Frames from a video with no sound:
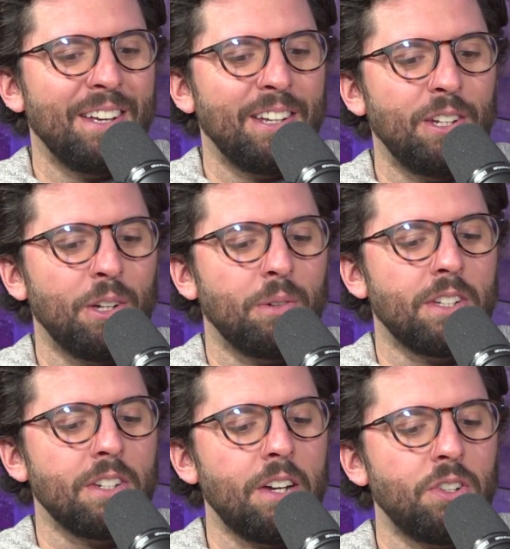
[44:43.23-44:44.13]

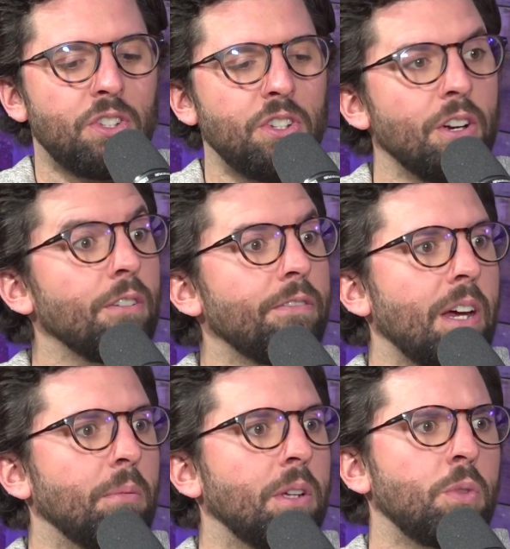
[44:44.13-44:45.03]
it's not just your
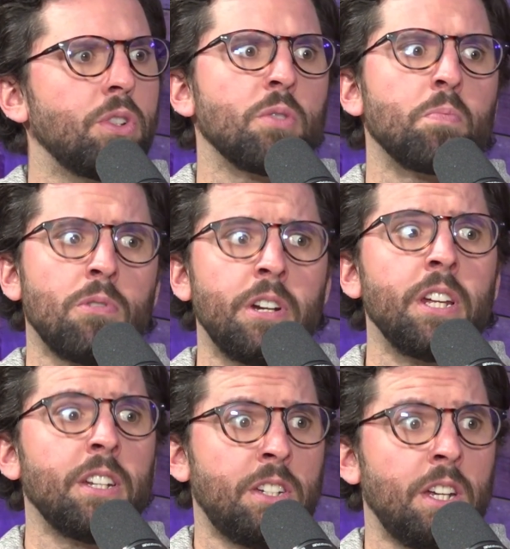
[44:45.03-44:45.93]
family, which is pretty
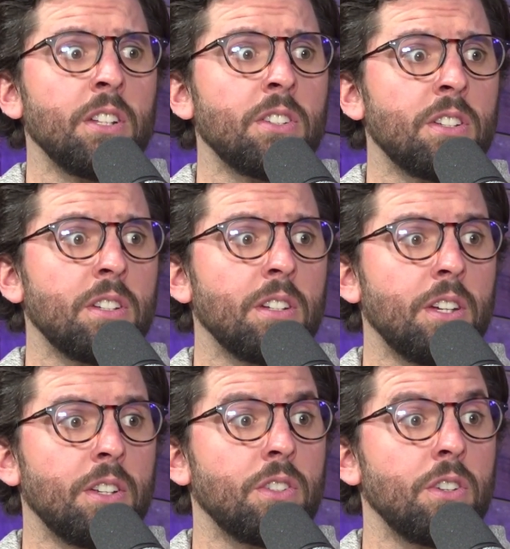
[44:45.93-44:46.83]
intense
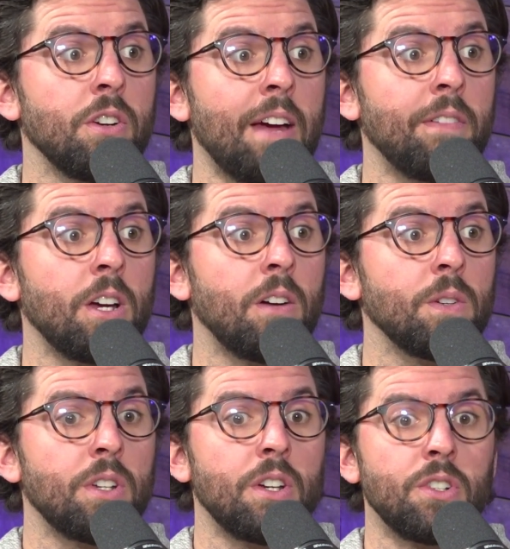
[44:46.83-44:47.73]
because you're having
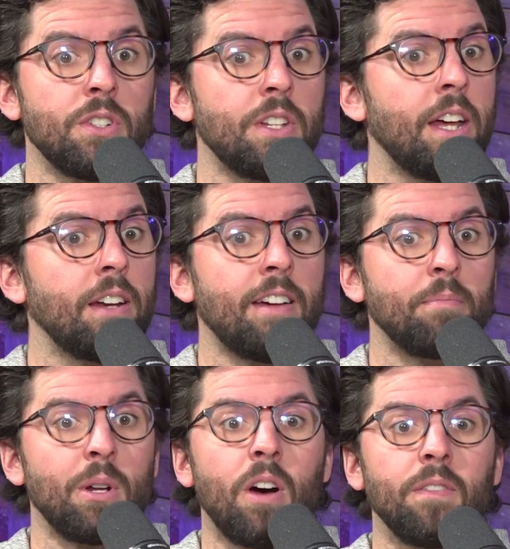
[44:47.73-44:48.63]
conversations that have
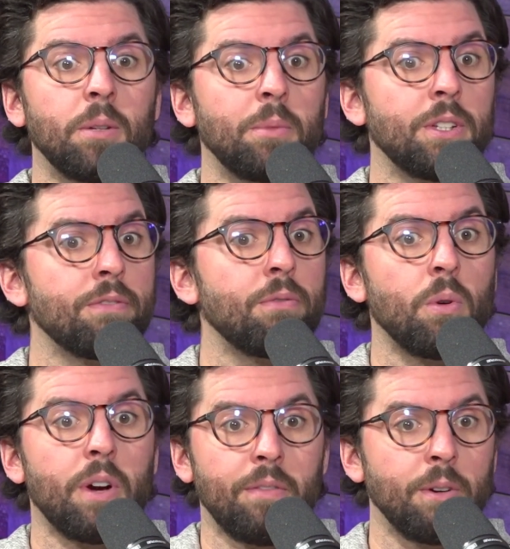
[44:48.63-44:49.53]
been off limits forever.